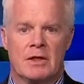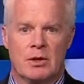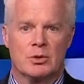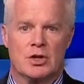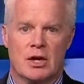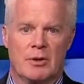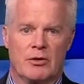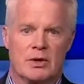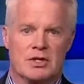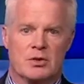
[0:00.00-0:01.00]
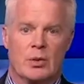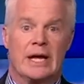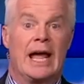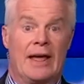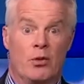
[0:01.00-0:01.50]
Then we'll talk about the rest of the
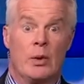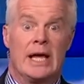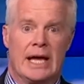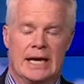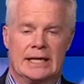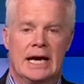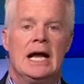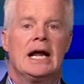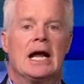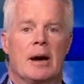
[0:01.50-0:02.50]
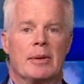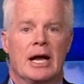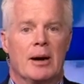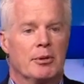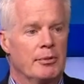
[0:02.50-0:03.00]
week and the weekend
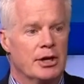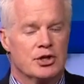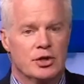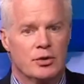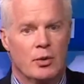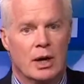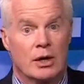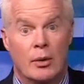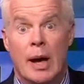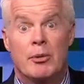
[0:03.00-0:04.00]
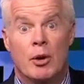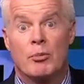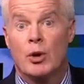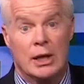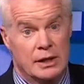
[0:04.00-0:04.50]
coming up. But make sure you grab your
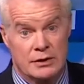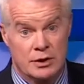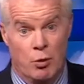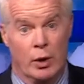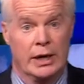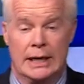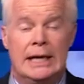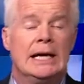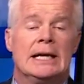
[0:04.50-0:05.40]
umbrella this morning.